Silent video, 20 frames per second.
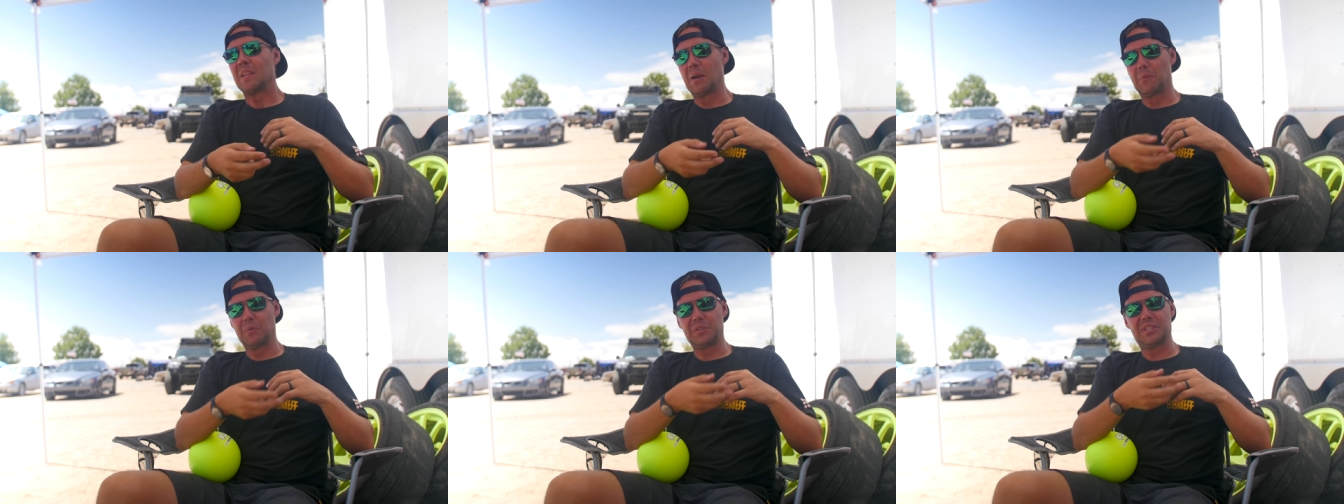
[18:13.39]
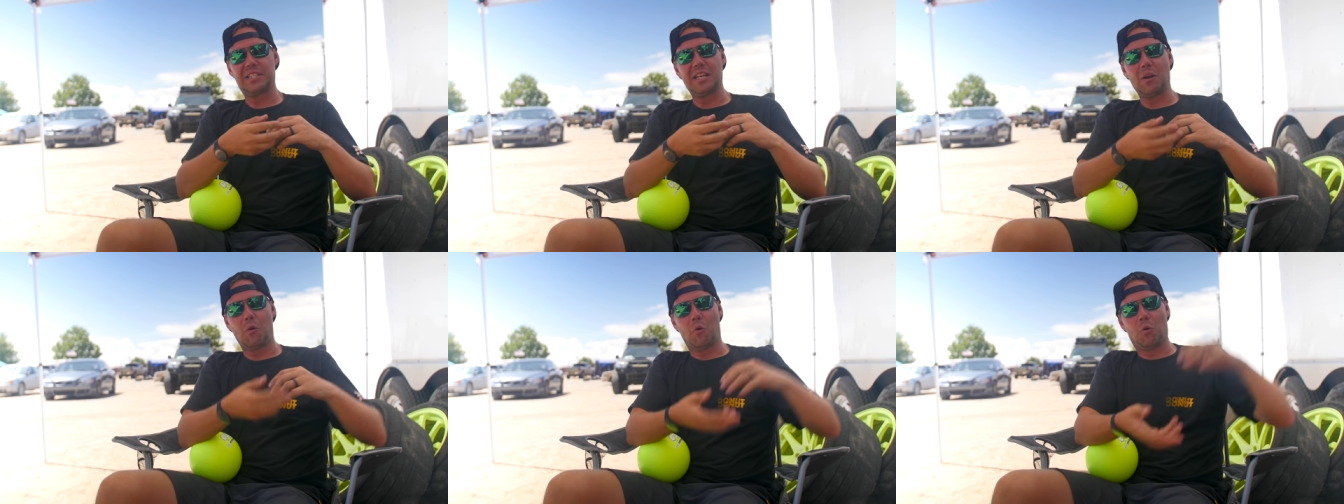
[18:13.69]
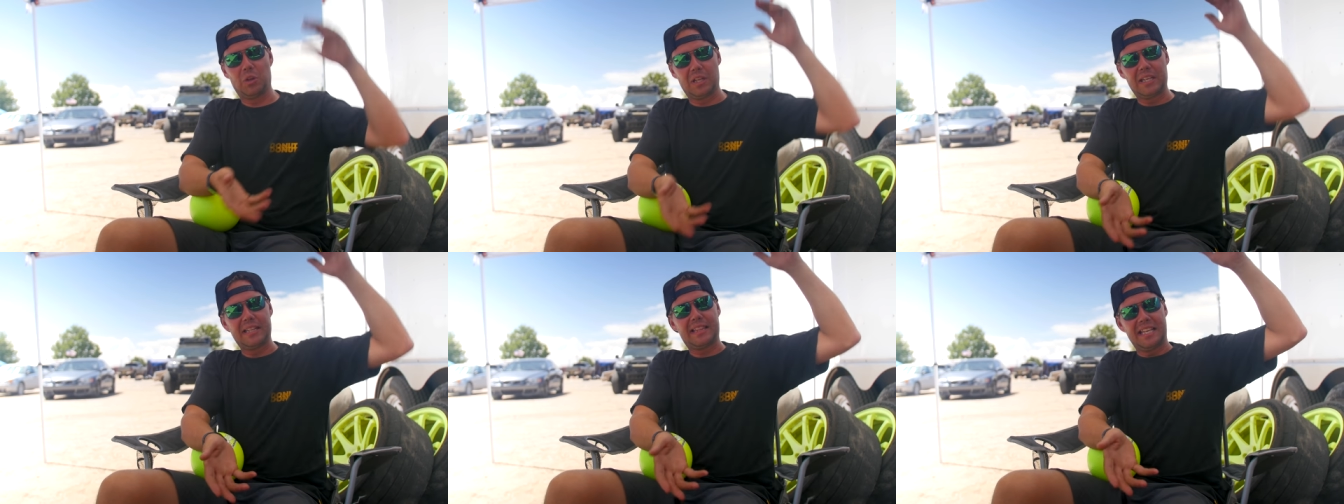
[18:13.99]
It was the
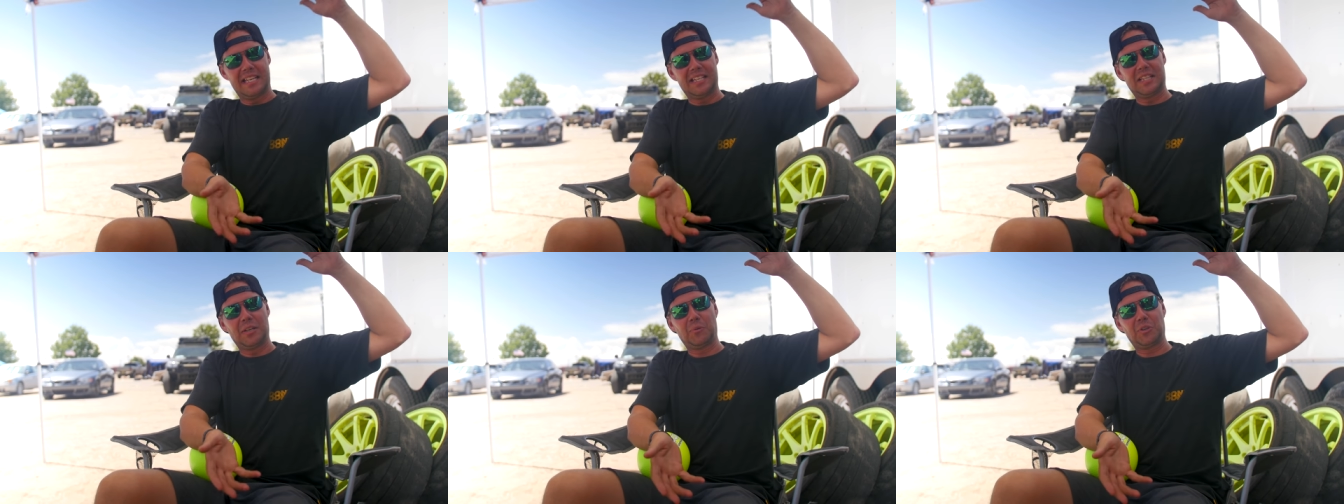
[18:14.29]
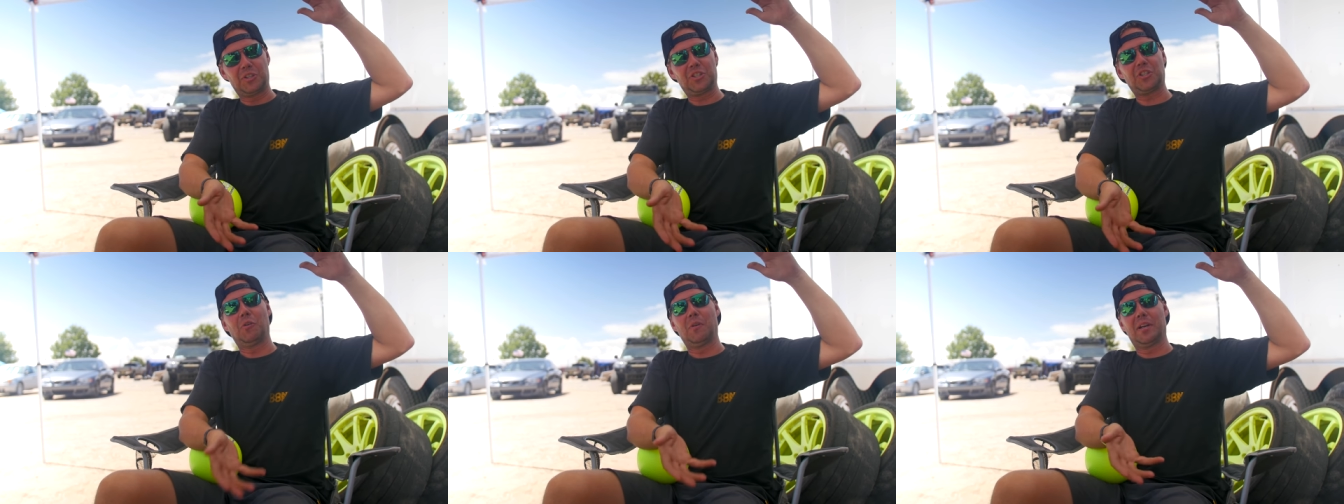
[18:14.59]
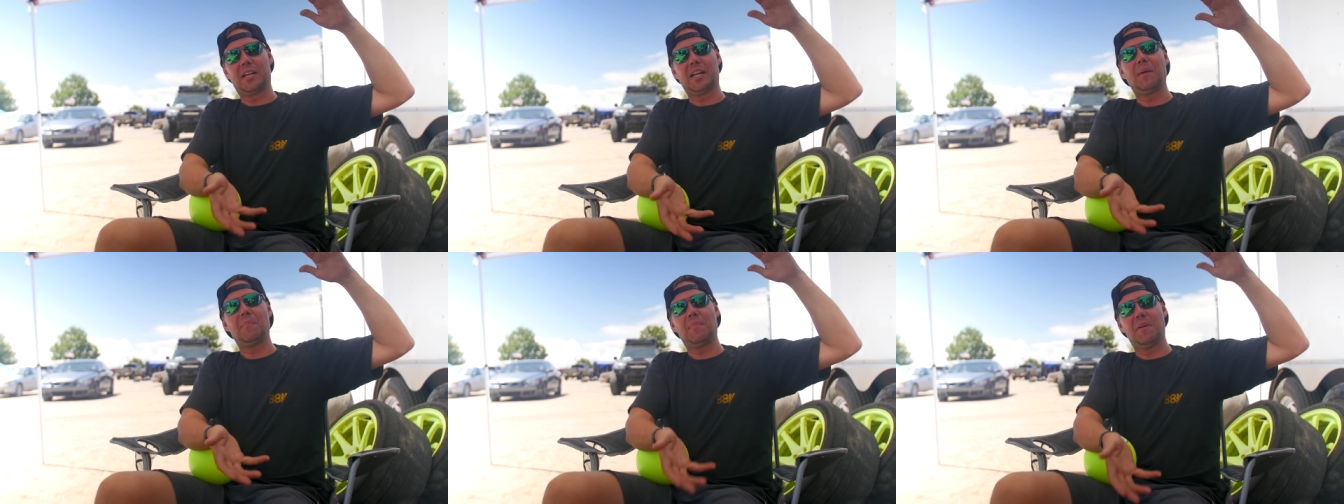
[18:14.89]
only thing that was
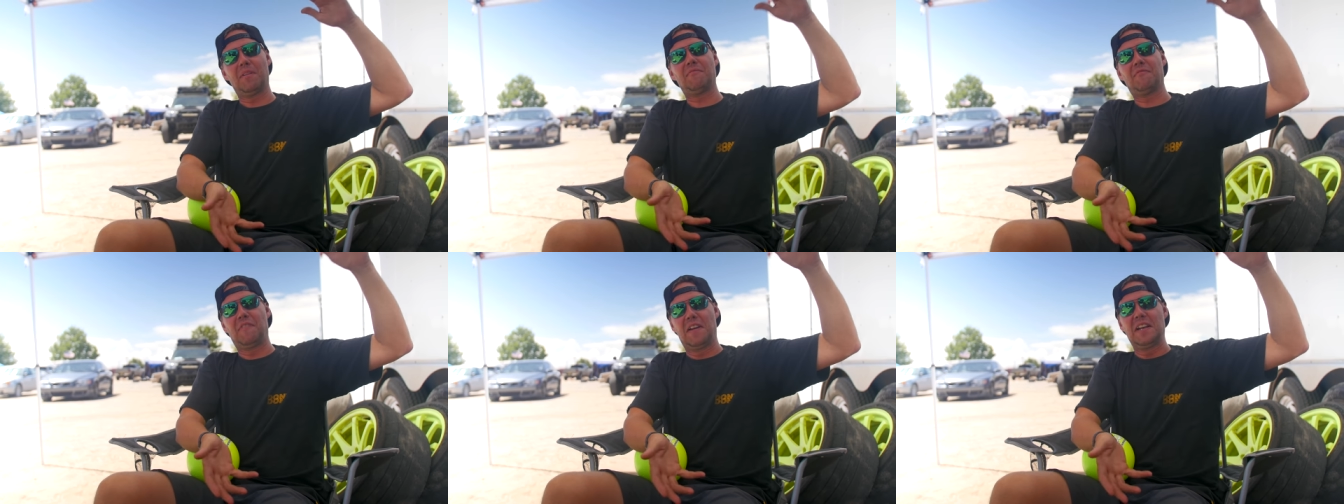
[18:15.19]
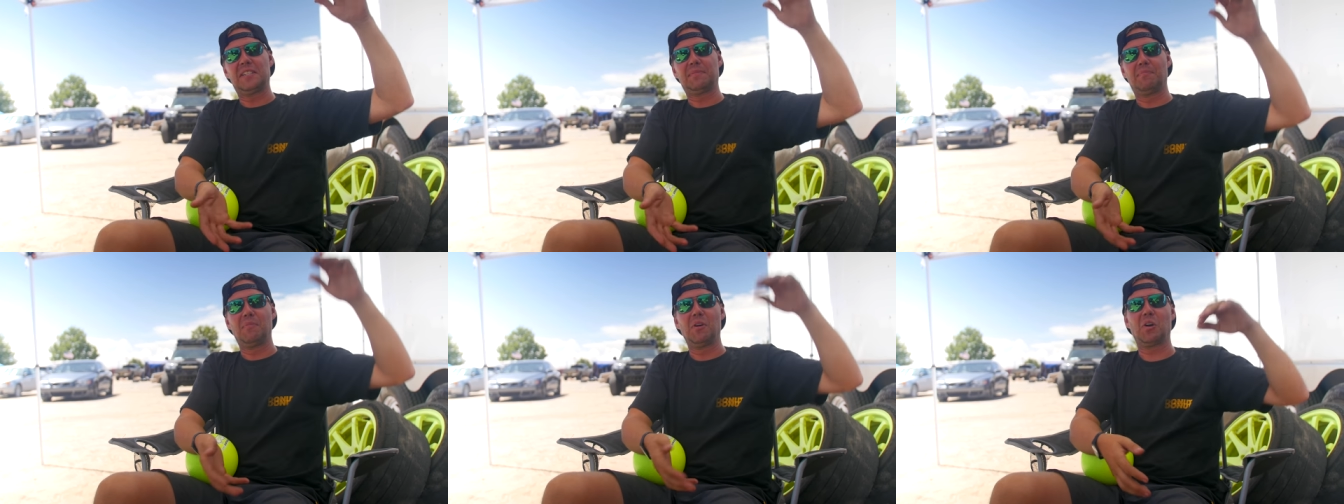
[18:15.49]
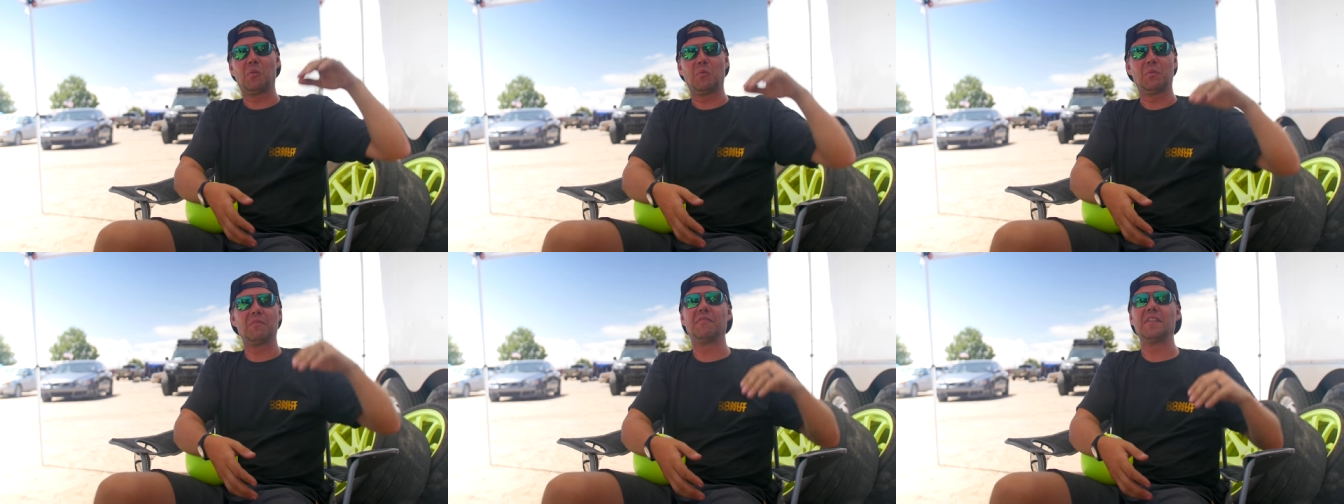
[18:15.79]
showing up on
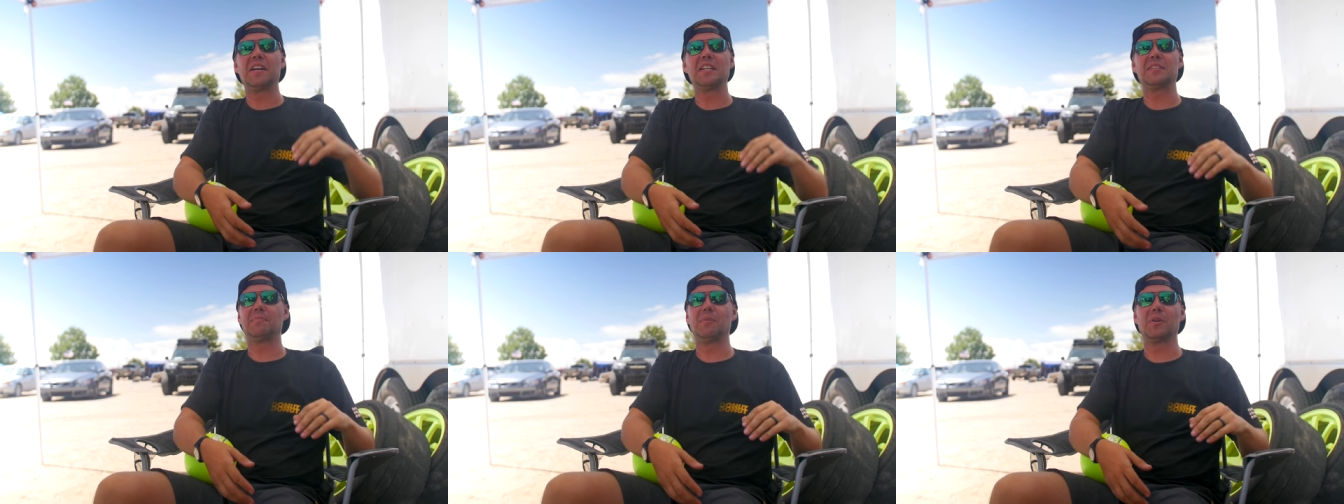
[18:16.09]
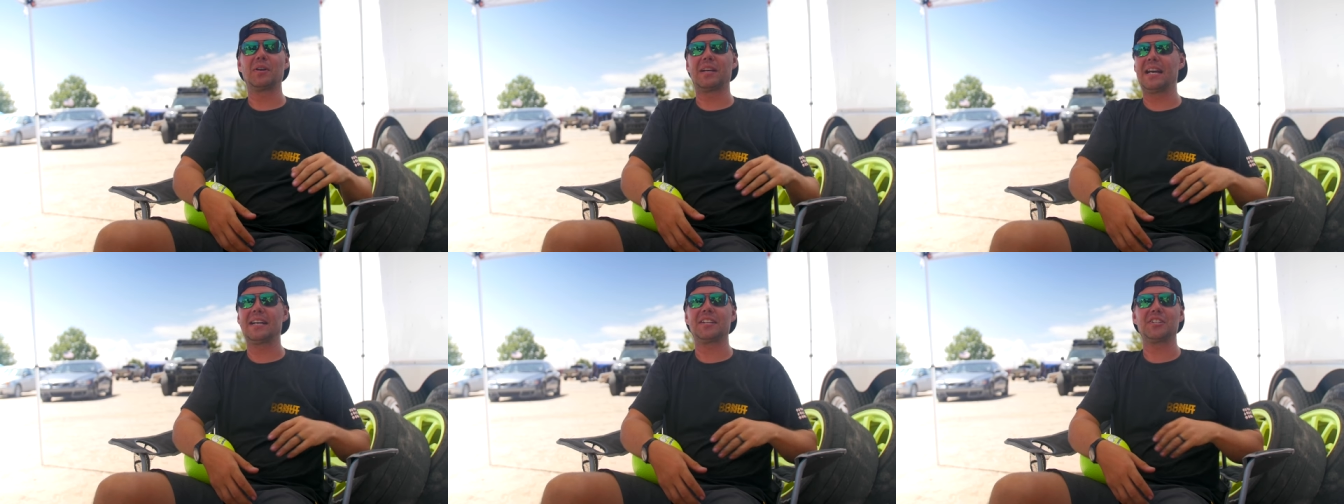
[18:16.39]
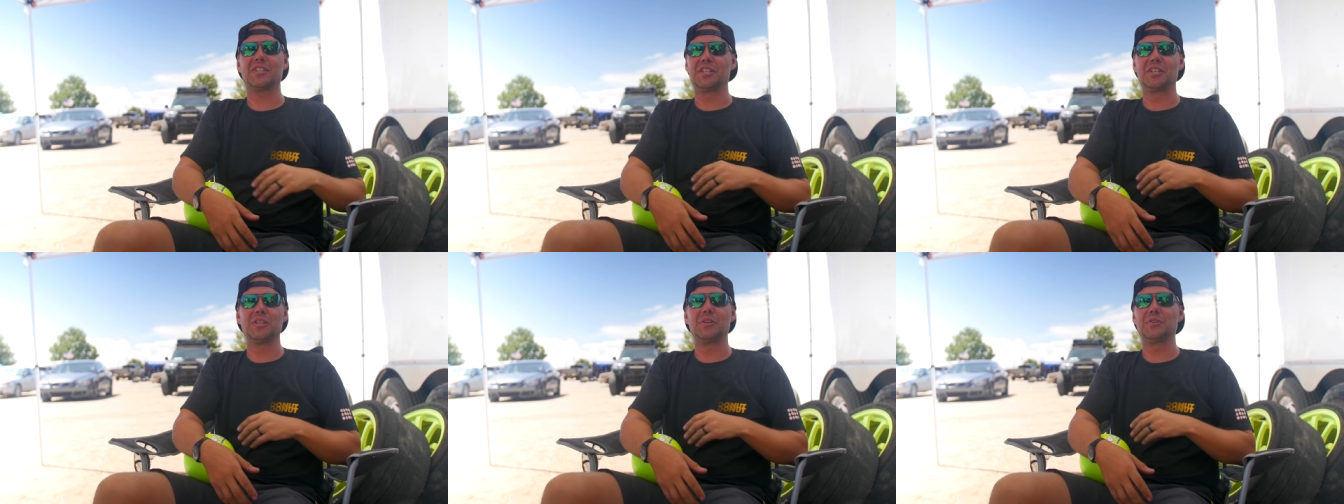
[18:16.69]
Facebook when Facebook
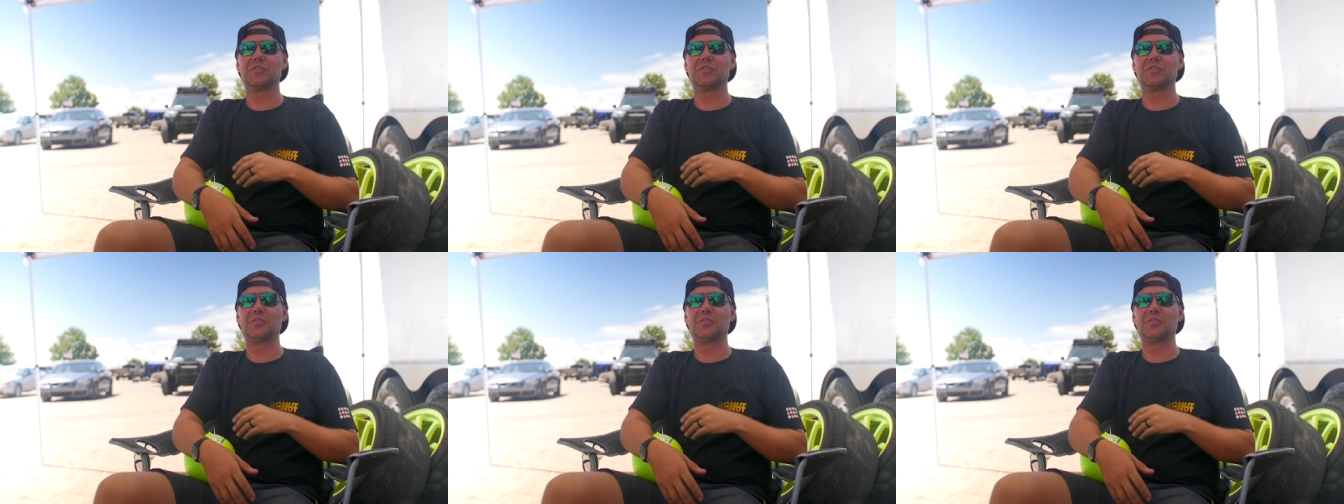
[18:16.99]
actually